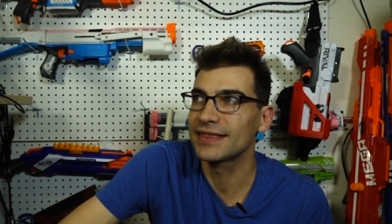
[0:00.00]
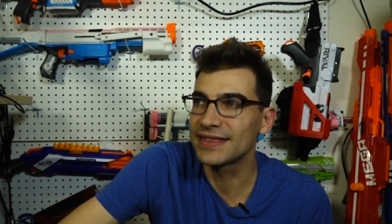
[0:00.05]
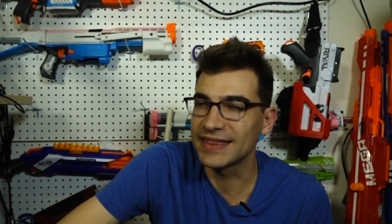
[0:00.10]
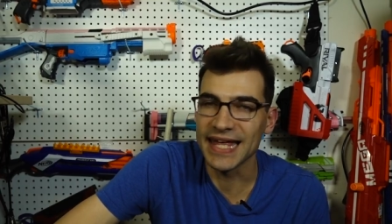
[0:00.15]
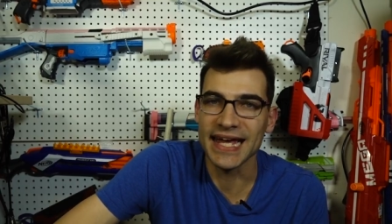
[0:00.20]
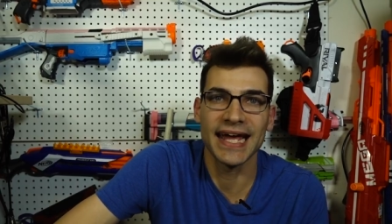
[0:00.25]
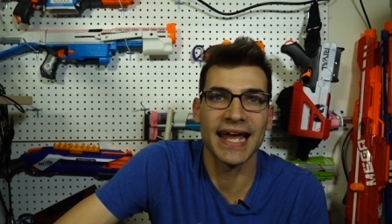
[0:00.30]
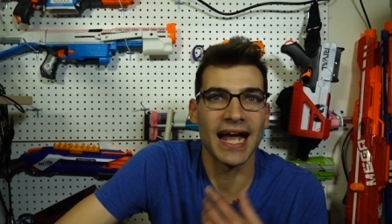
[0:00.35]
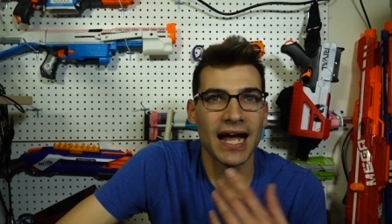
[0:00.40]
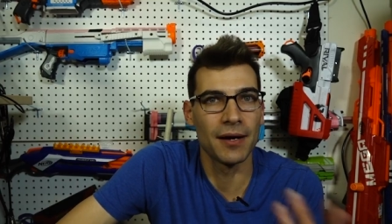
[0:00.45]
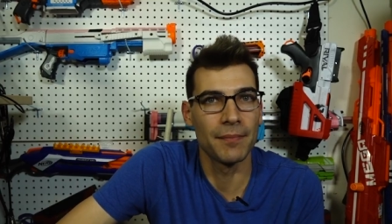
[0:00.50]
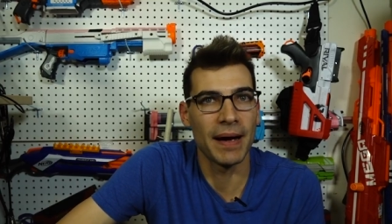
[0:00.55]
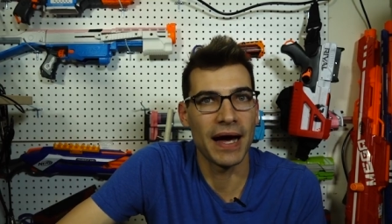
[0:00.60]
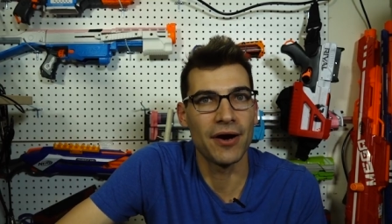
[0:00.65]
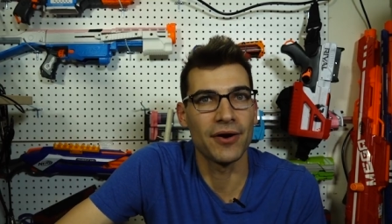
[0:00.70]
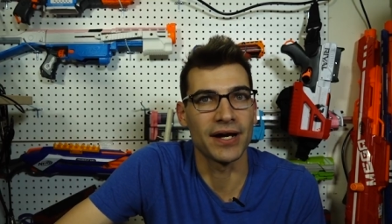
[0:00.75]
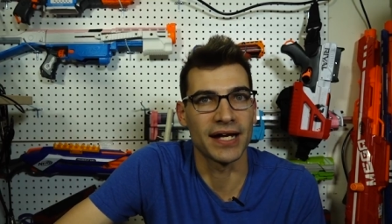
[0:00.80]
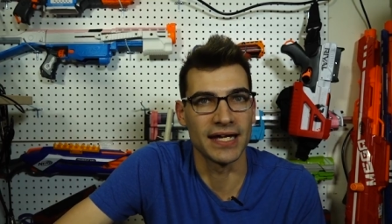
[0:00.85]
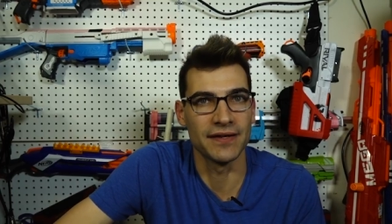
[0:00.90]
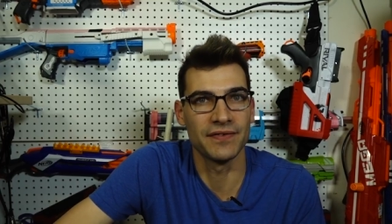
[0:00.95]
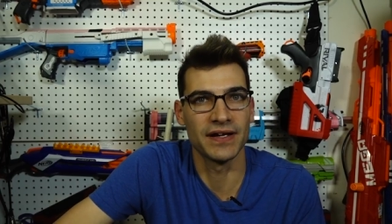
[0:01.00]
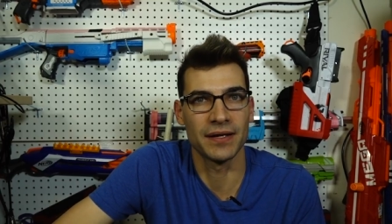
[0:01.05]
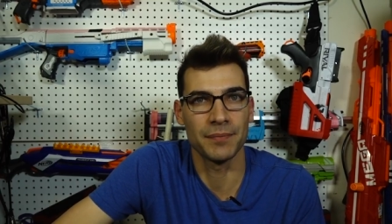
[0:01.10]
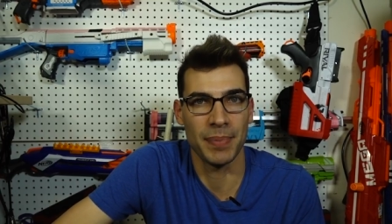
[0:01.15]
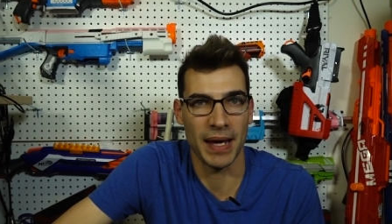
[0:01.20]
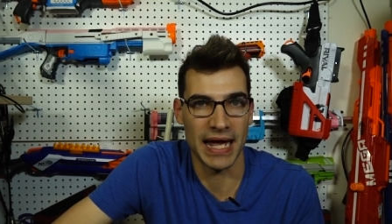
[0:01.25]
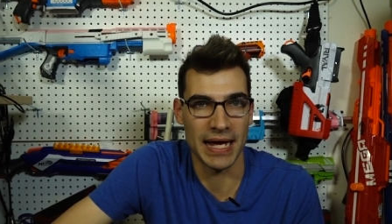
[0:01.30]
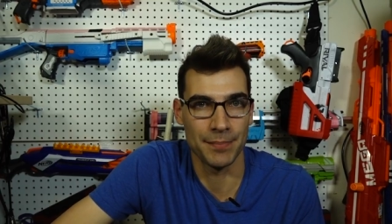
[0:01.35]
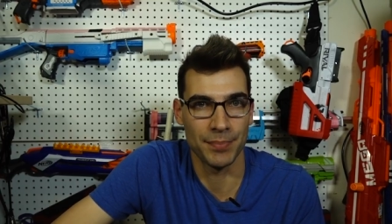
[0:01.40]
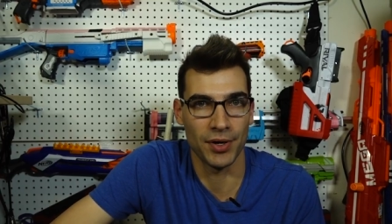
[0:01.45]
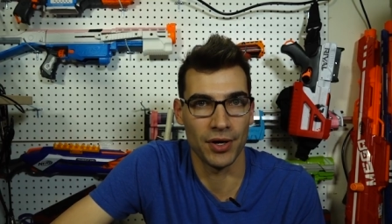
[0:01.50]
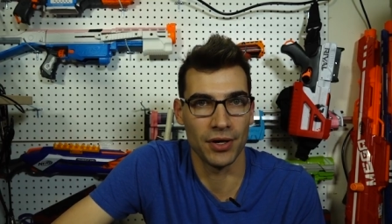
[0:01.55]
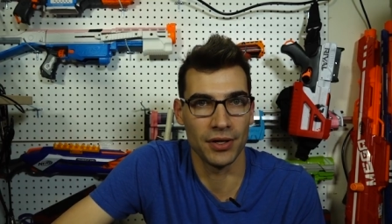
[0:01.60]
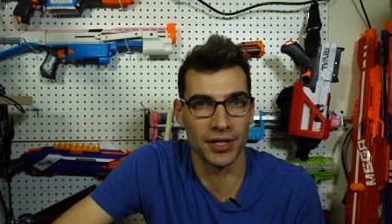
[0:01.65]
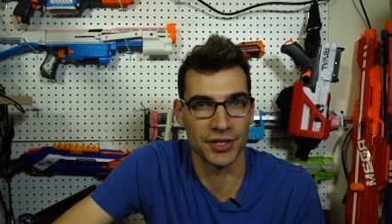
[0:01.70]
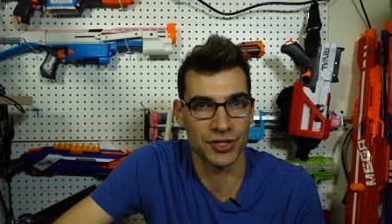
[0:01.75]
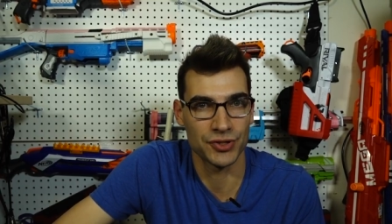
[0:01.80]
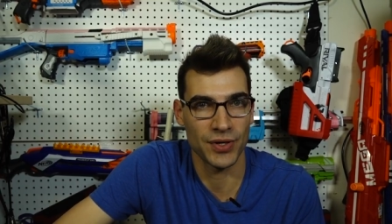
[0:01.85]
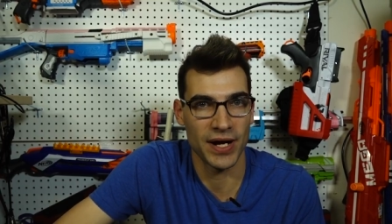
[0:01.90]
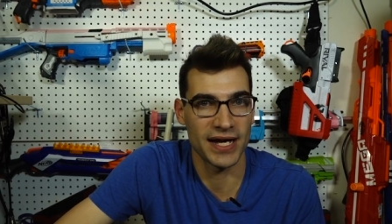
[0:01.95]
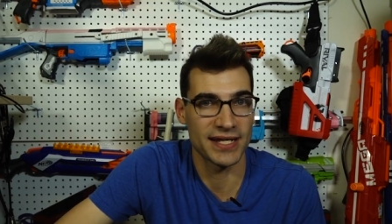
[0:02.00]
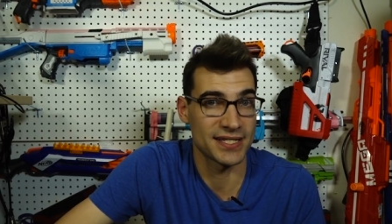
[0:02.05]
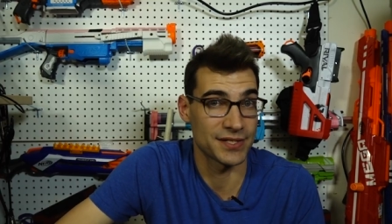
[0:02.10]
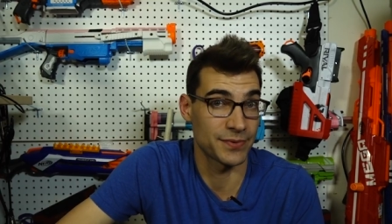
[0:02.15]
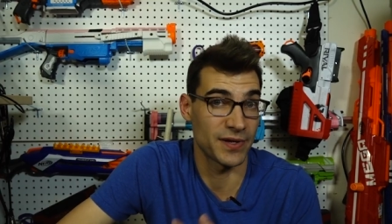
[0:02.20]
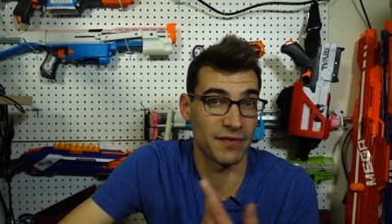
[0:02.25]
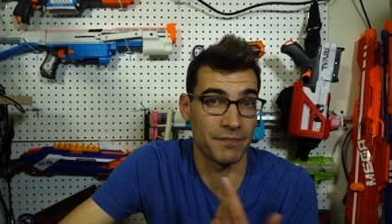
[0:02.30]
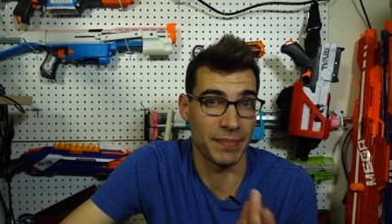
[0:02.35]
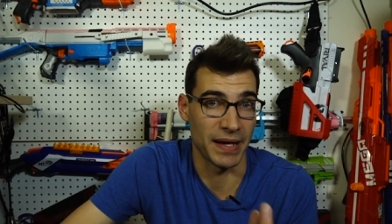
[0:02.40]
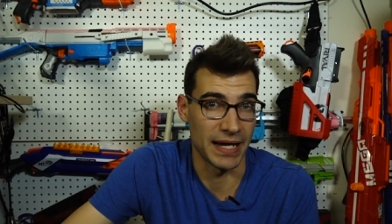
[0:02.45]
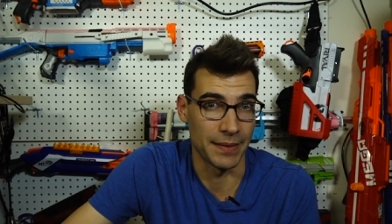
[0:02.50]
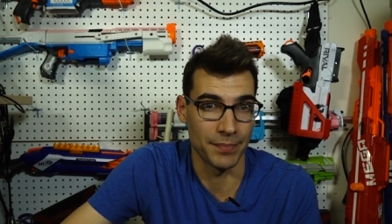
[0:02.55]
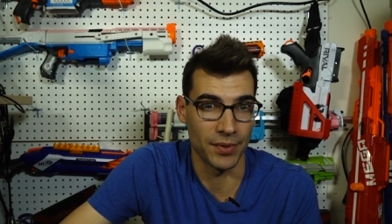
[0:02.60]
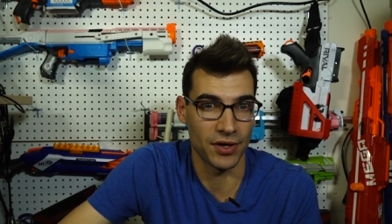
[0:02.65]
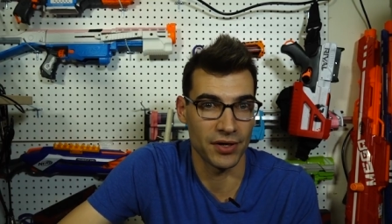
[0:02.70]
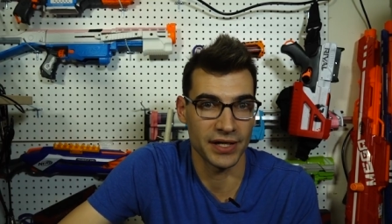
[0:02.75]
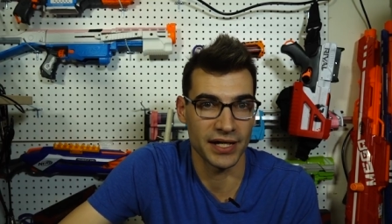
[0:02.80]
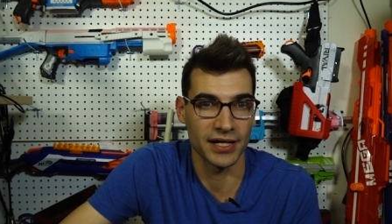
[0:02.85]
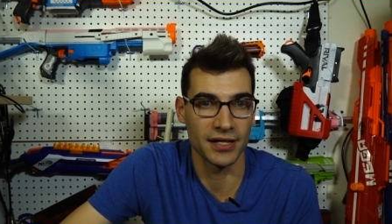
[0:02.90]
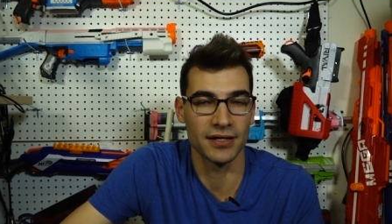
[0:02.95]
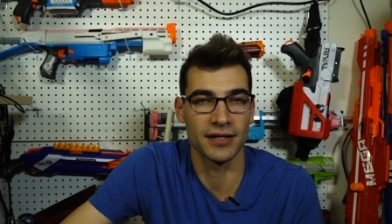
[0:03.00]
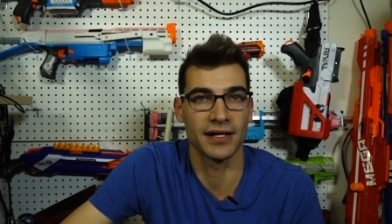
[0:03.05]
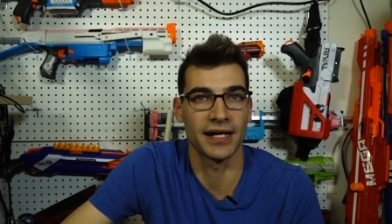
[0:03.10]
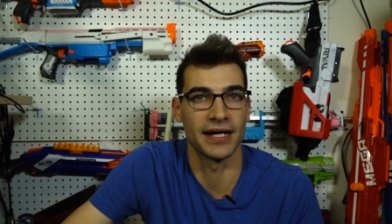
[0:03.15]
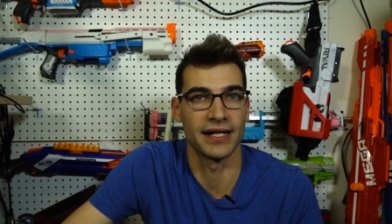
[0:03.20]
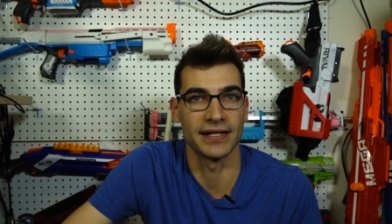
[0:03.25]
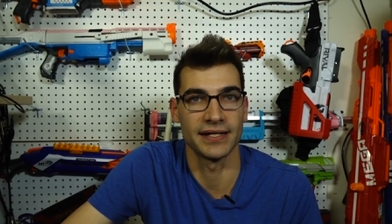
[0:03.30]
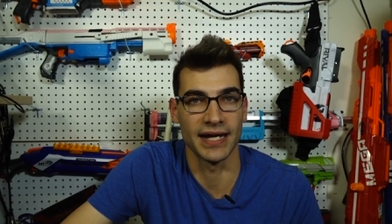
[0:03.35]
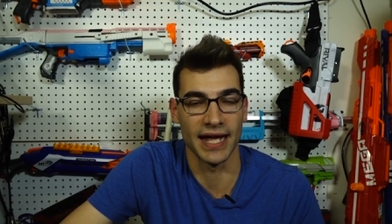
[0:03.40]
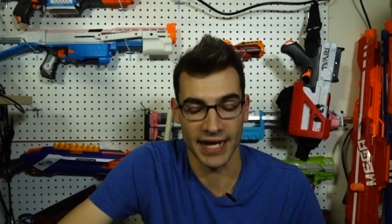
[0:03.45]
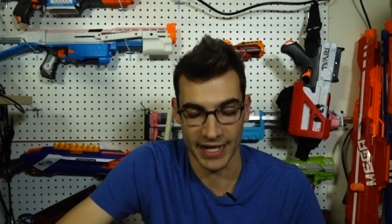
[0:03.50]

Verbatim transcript: thinking about giving paintball a try since we have paintball here and,